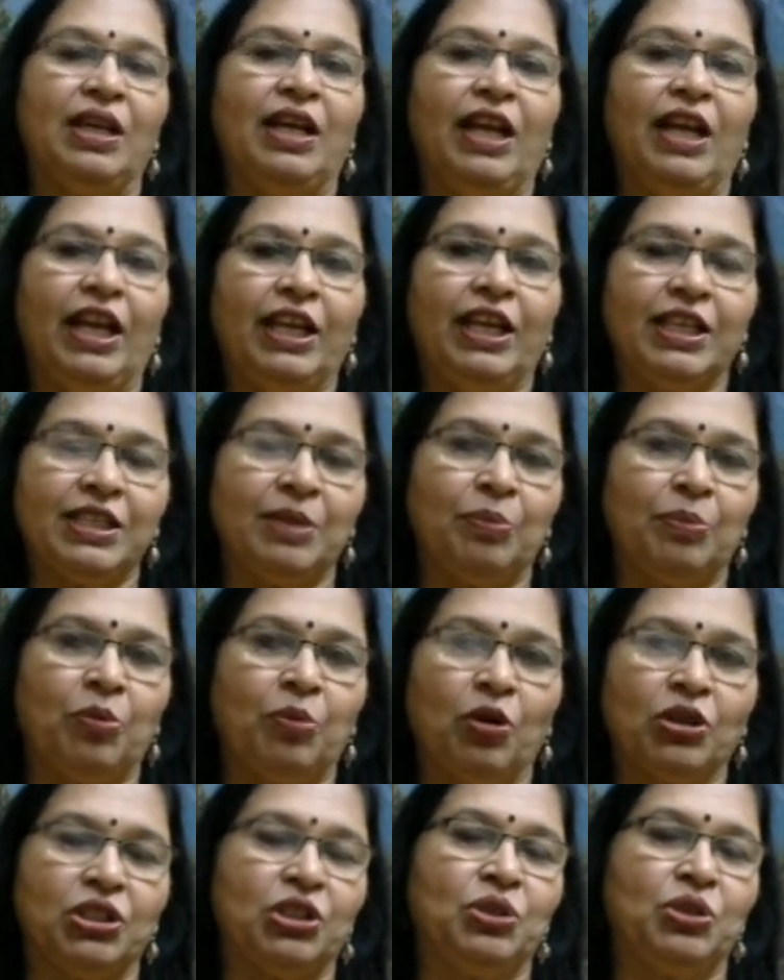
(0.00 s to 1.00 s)
It is
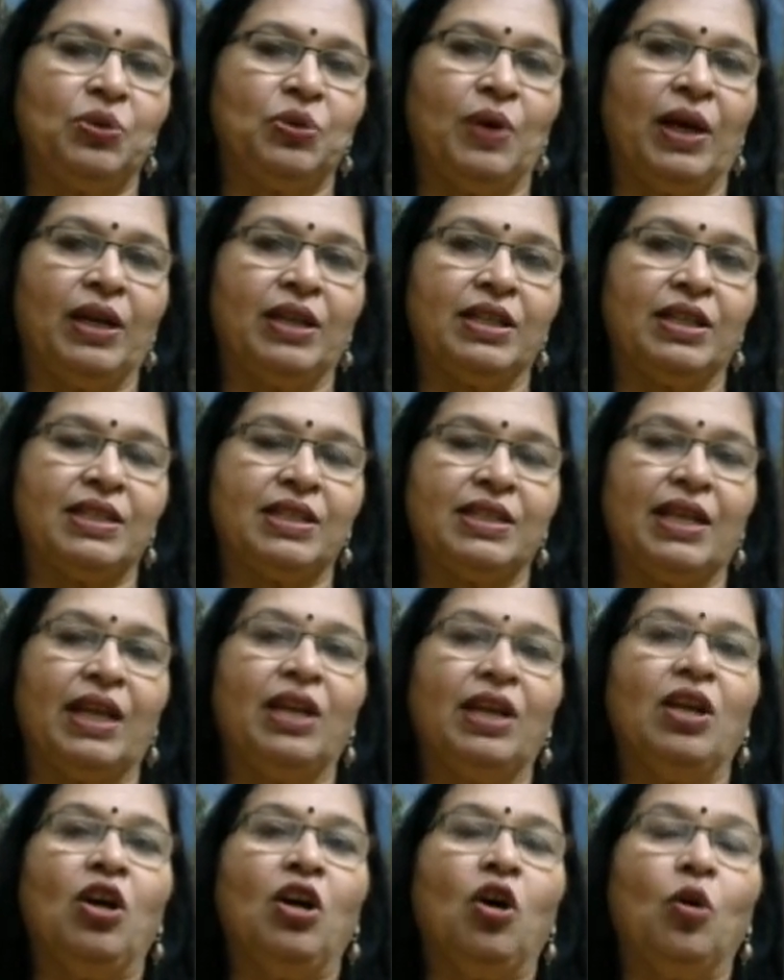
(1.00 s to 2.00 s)
important to understand
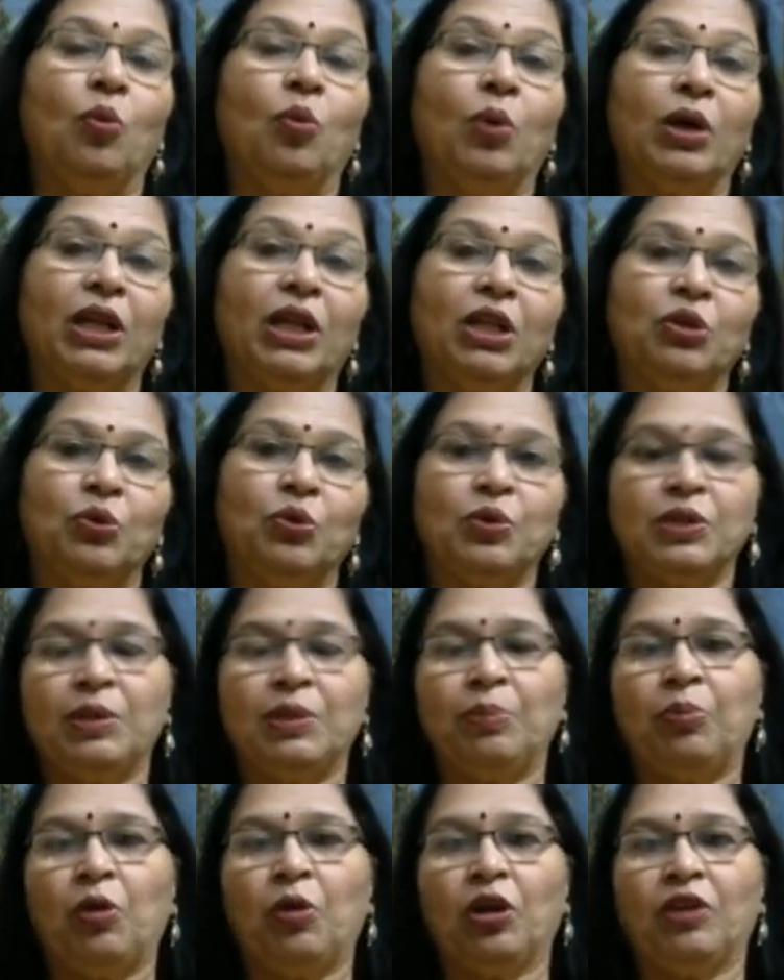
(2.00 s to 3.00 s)
what are those
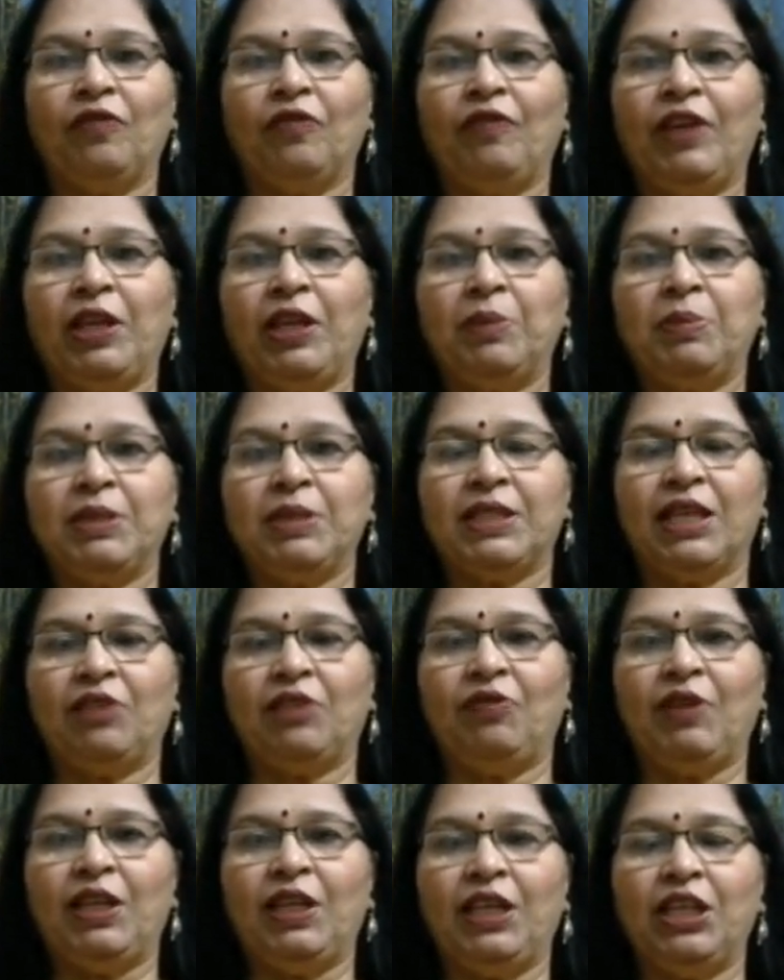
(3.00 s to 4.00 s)
important variables that
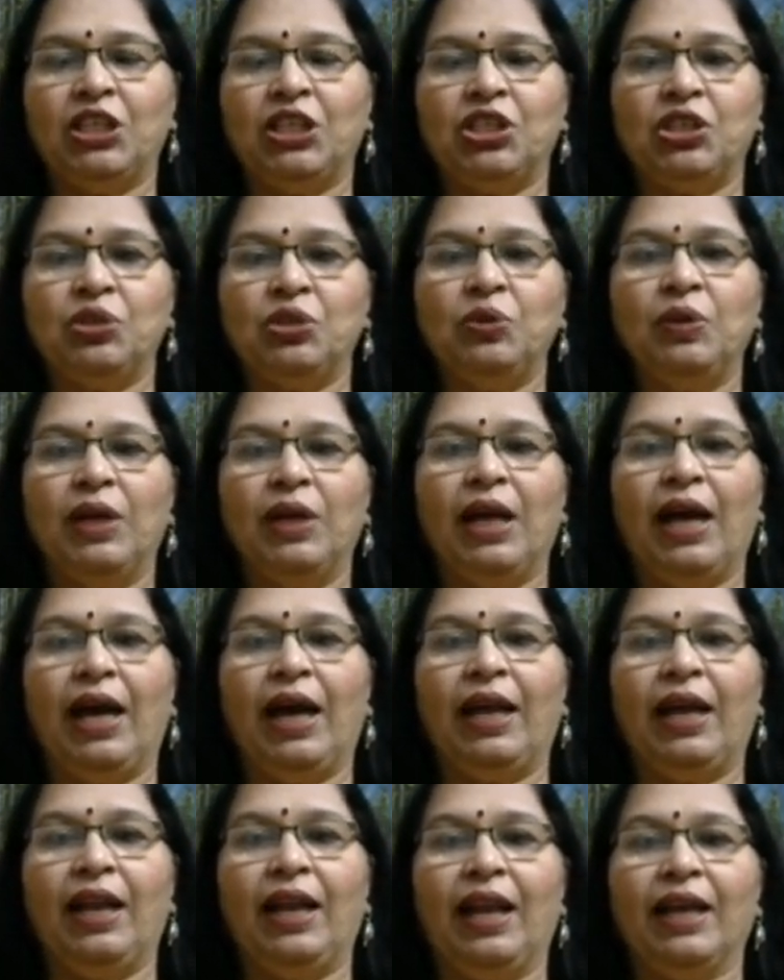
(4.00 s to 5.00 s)
we need to
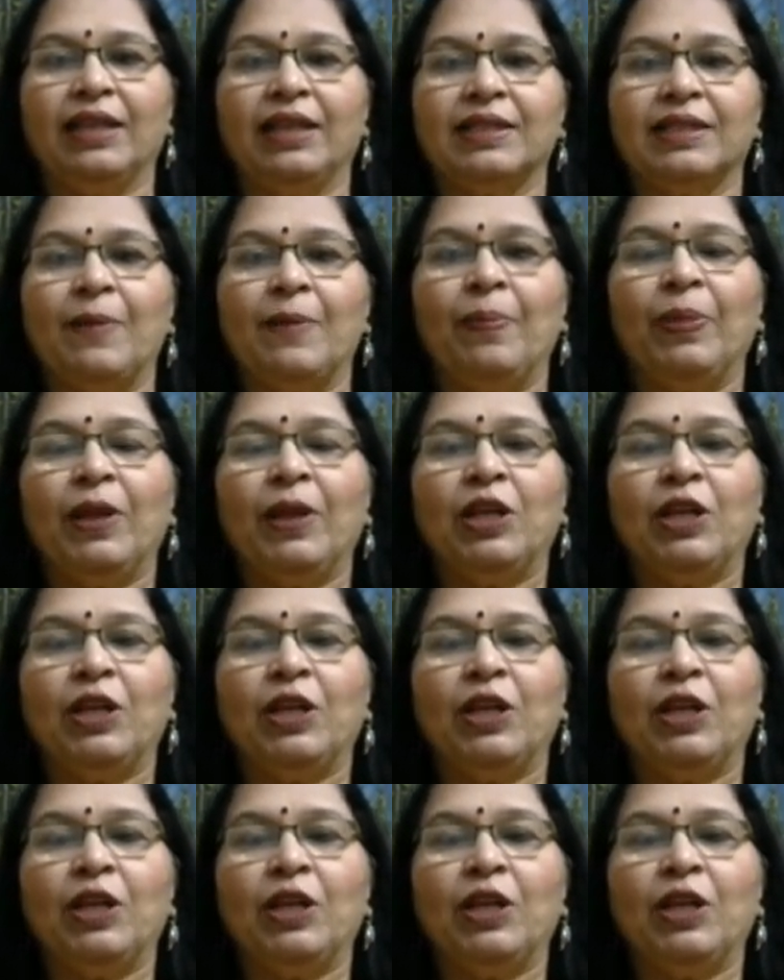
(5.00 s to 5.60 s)
analyze.